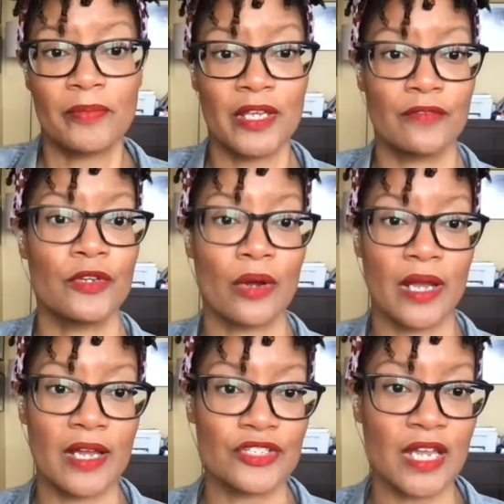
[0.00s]
If you are
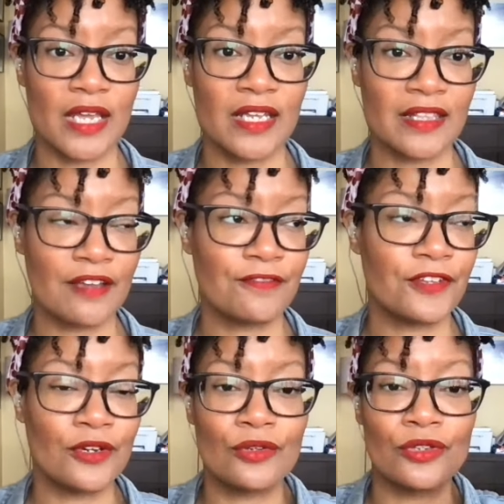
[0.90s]
educated in that
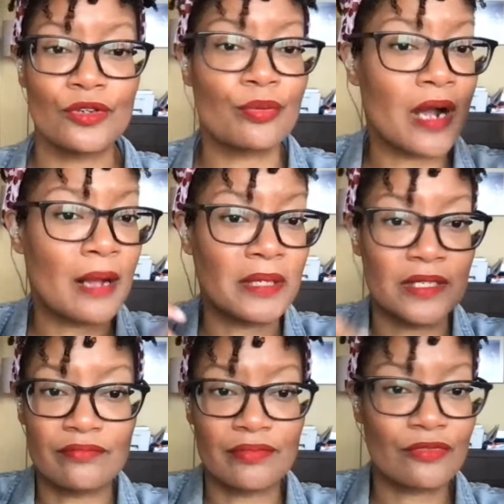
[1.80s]
field, you could
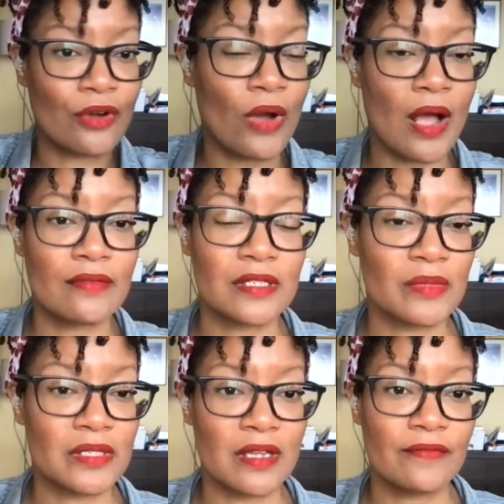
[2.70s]
probably throw out
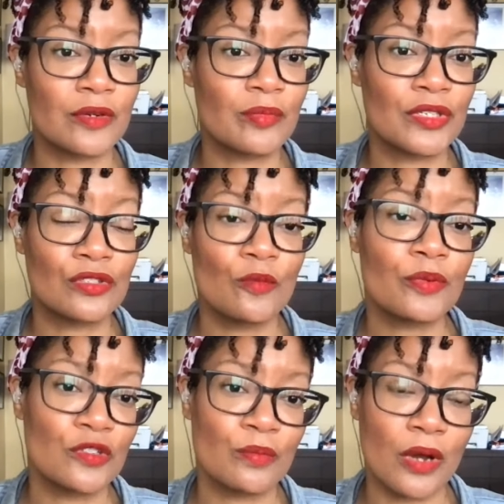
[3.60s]
some stuff that'll be
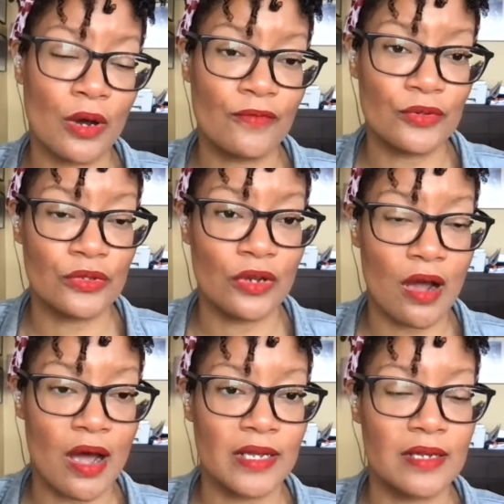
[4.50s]
super, super helpful to your
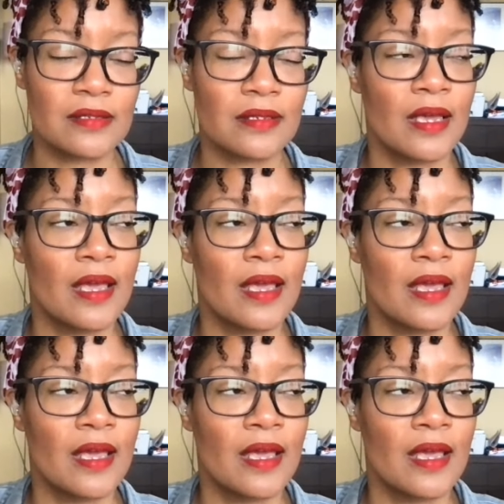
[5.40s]
audience.